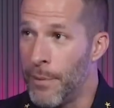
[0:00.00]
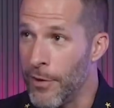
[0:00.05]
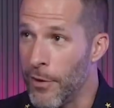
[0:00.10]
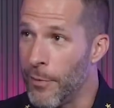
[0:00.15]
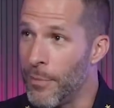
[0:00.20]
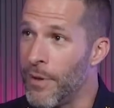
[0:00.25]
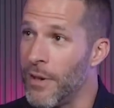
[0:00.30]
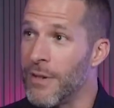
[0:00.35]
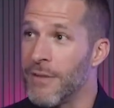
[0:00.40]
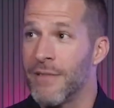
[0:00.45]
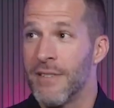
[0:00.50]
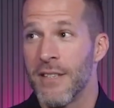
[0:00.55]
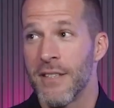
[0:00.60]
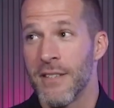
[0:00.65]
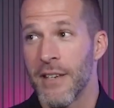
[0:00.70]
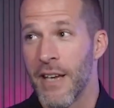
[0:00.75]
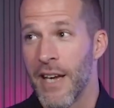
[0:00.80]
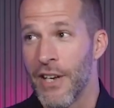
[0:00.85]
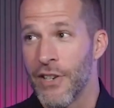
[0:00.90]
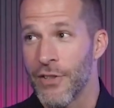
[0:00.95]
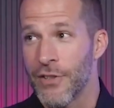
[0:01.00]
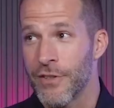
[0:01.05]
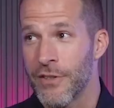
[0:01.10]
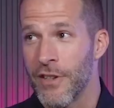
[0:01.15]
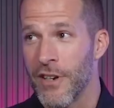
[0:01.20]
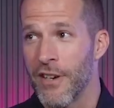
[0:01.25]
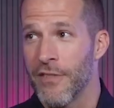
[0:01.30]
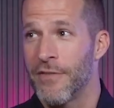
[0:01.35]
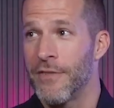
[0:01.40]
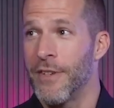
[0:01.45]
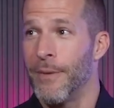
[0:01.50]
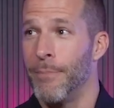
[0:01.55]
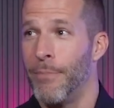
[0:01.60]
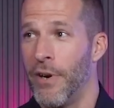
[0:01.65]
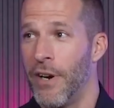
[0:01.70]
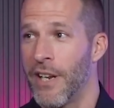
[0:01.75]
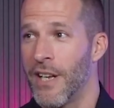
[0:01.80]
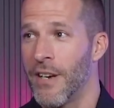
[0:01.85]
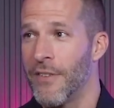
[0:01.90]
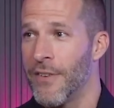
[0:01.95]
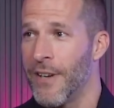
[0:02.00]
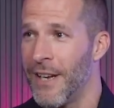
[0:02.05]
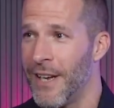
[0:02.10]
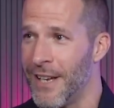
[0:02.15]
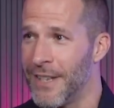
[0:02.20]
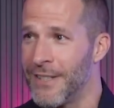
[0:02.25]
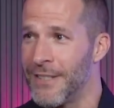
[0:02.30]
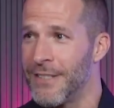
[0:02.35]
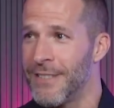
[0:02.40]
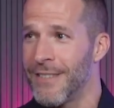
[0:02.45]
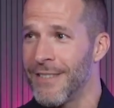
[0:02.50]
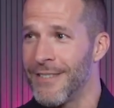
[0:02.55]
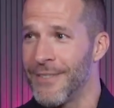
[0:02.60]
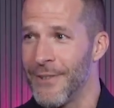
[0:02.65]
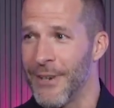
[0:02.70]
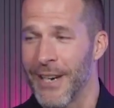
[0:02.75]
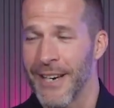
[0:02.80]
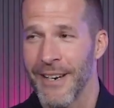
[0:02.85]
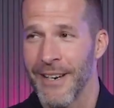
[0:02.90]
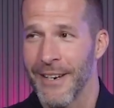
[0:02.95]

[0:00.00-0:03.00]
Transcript: Bro, but this age is tough. The butting of heads, right?